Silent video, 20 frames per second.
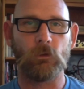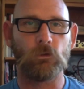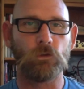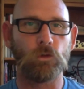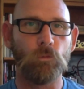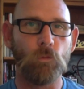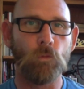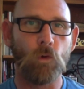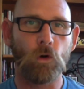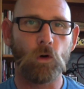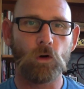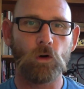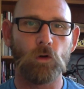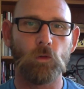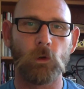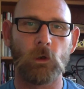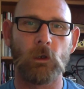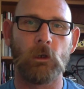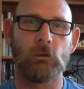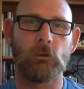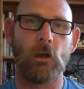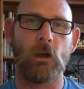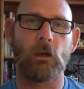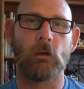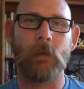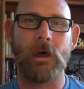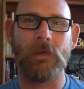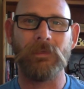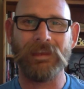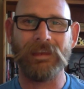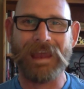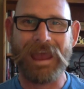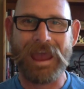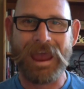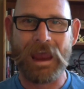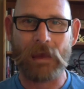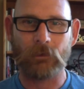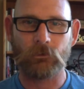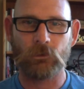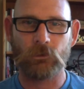Tomorrow we're going to talk about the
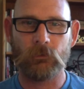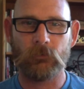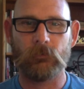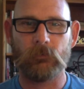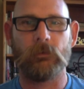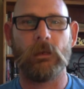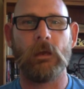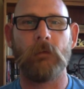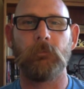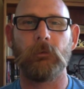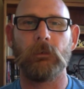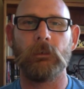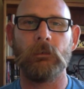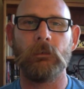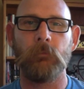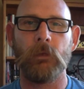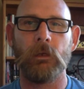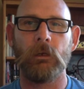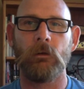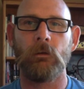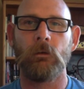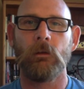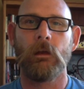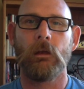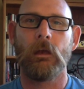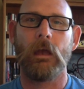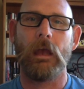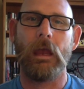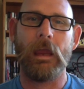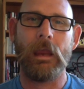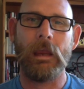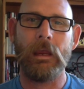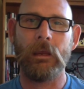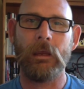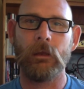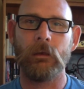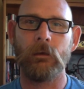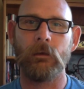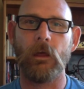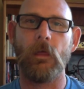action step email
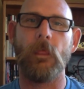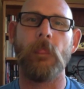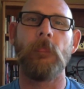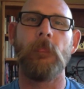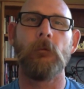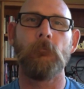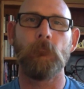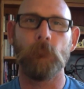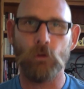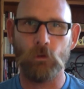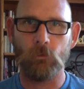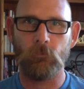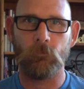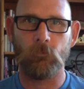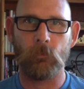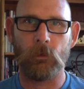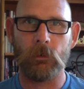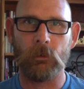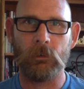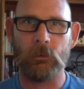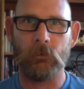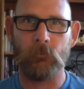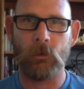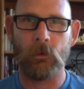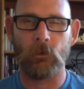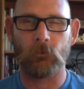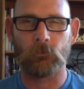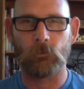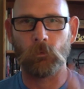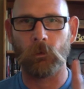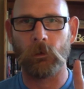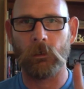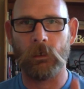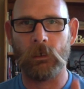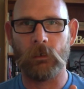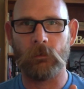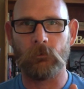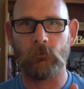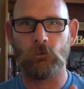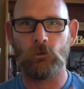and the movement email. So we're going to
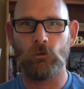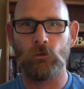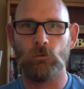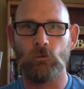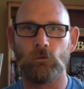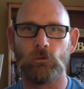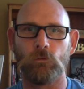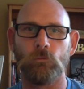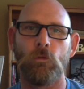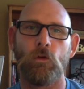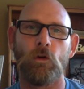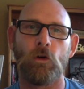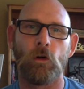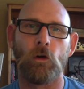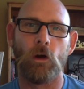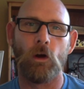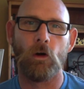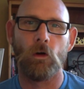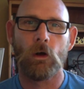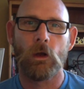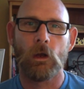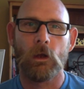hit two tomorrow.